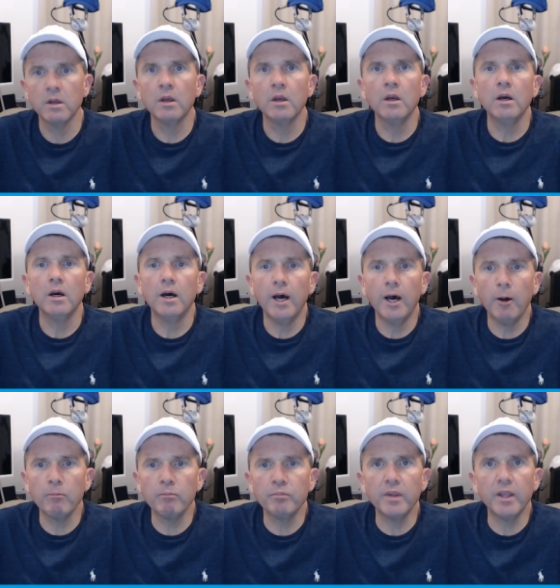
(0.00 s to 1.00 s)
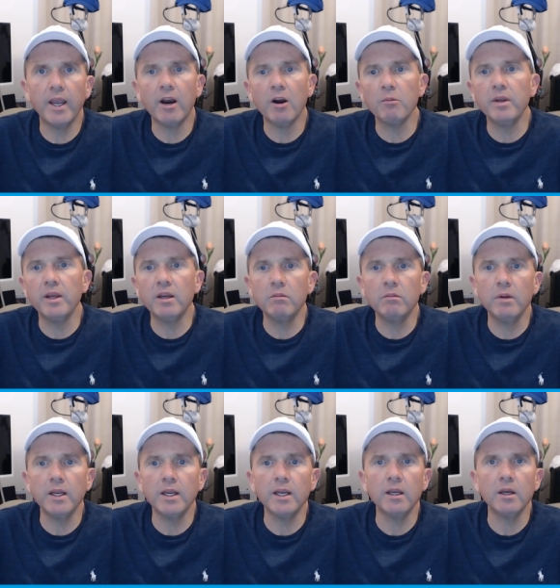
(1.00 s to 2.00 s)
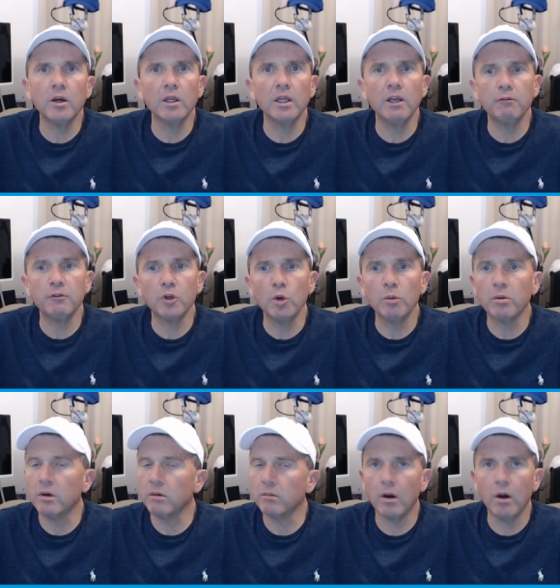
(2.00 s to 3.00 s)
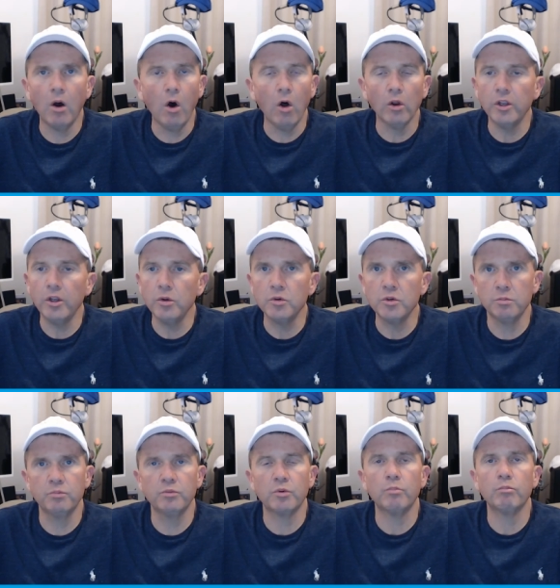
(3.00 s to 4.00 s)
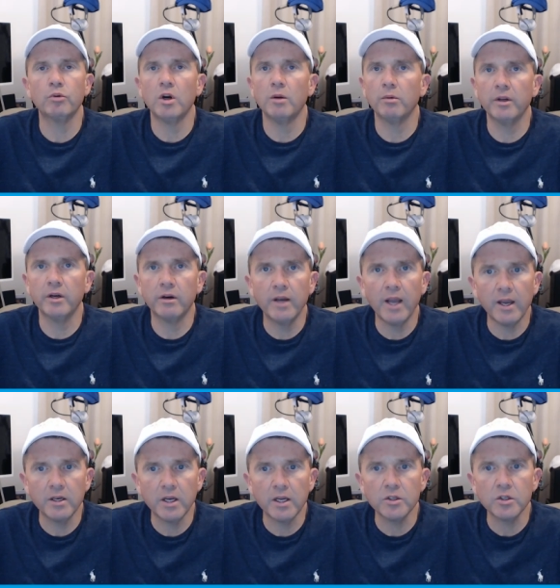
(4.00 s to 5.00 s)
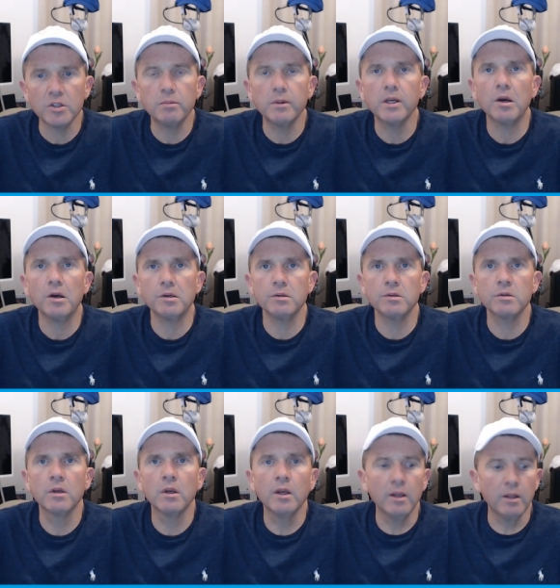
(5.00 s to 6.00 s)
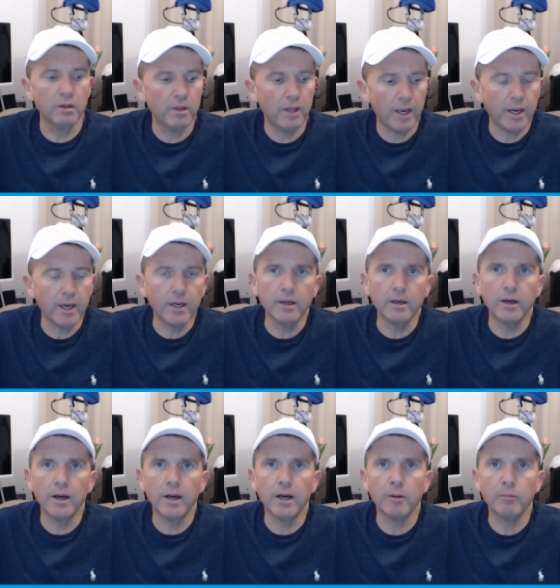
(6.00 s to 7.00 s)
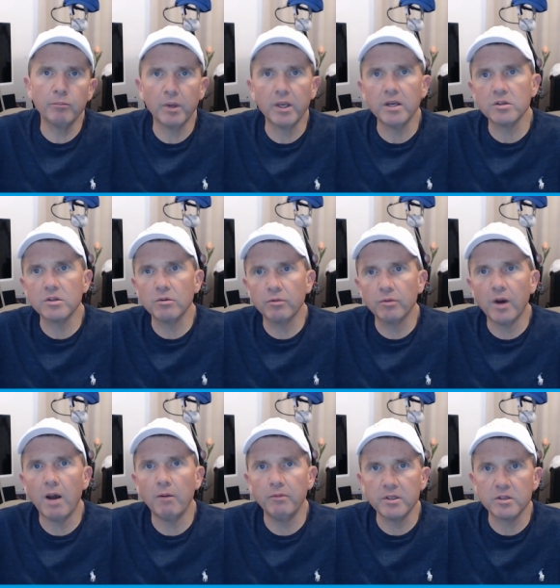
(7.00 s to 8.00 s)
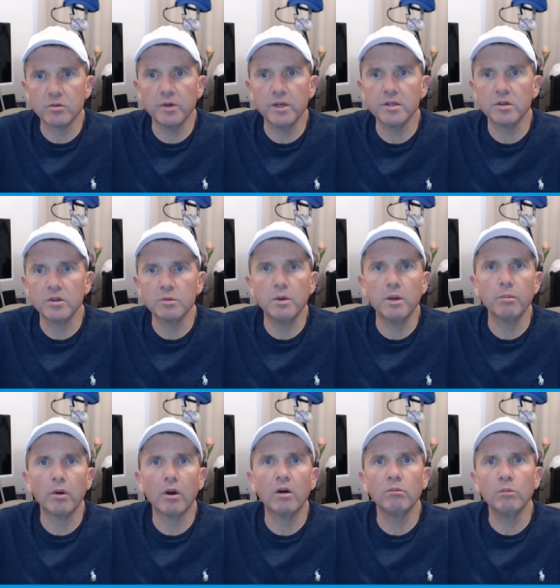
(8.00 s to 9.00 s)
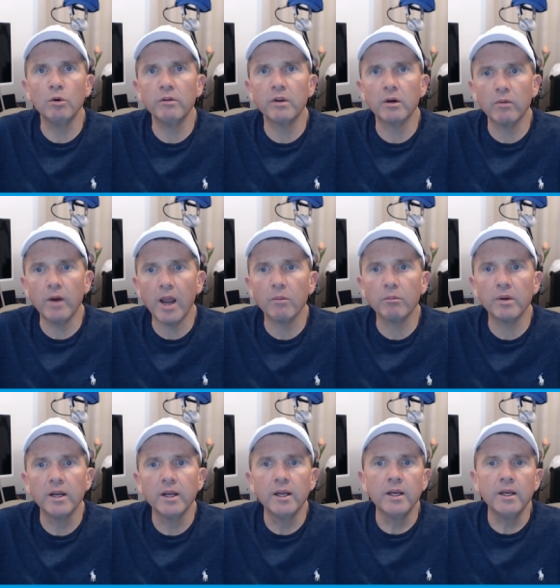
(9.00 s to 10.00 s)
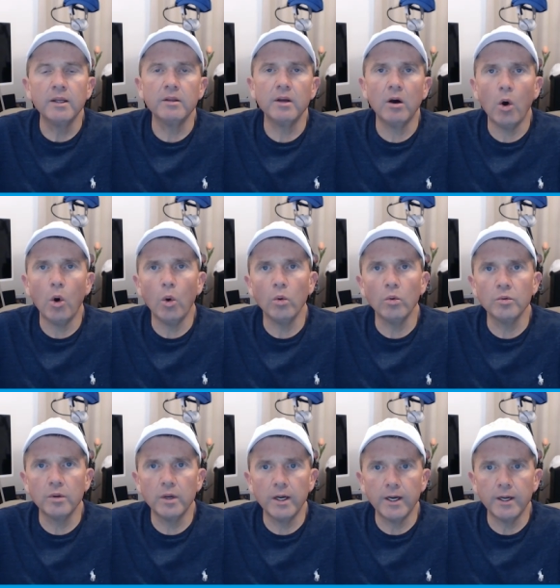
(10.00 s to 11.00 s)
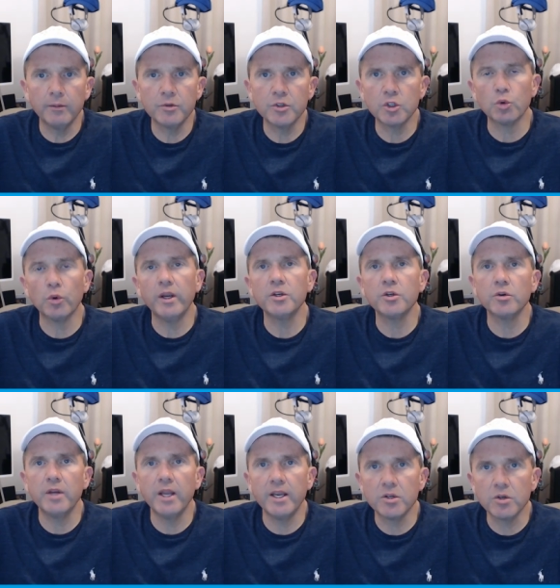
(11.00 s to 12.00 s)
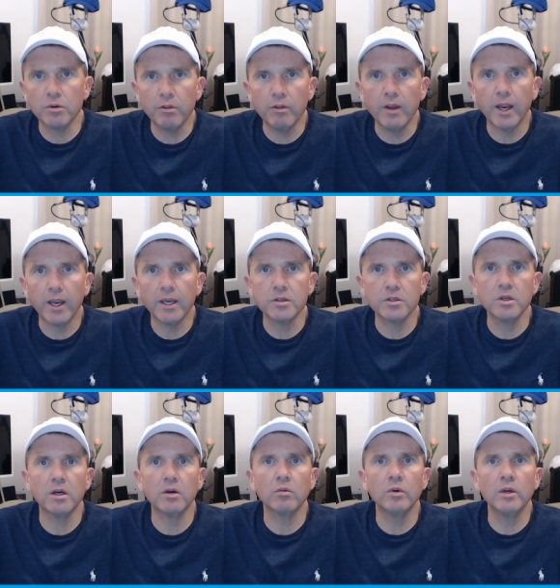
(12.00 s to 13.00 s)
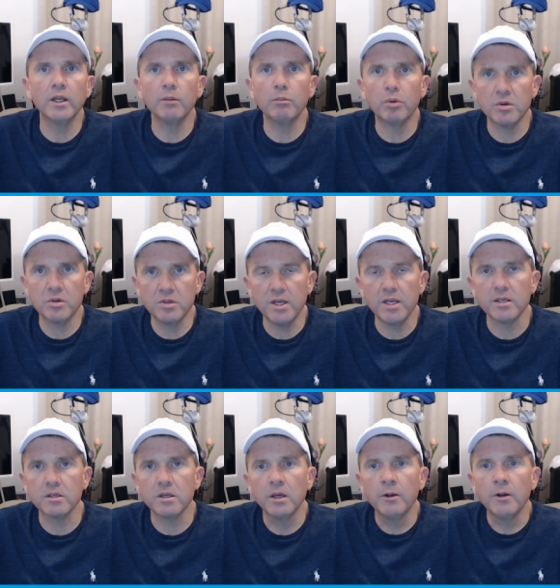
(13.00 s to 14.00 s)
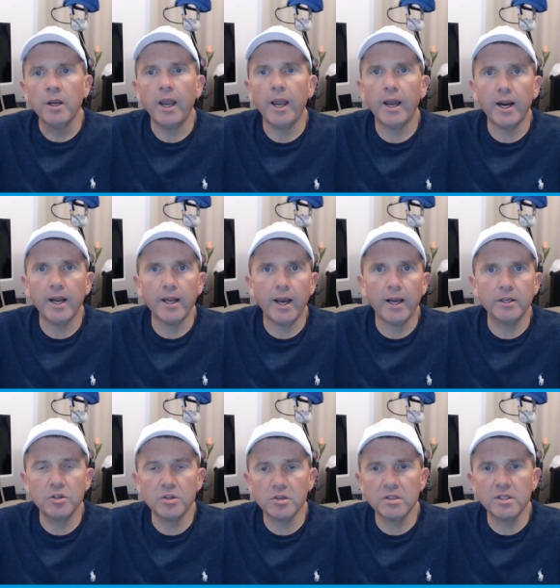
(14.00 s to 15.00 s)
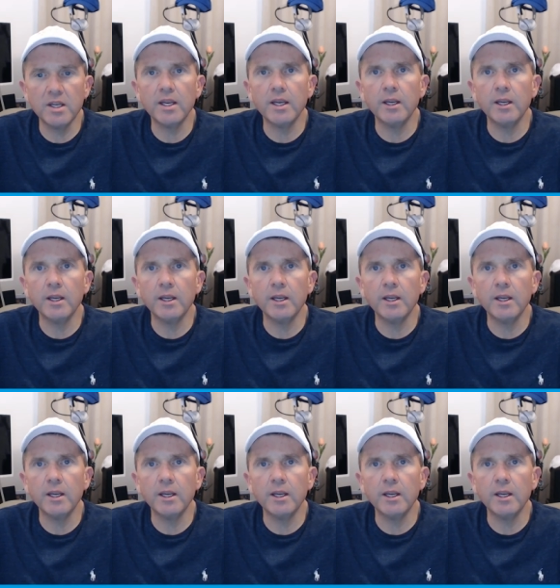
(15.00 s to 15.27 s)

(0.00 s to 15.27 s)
Airbnb, Lyft, Uber, all huge trouble here. Not just because because of obvious reasons people aren't moving around, but the whole stranger danger thing is going to really persist. And I just see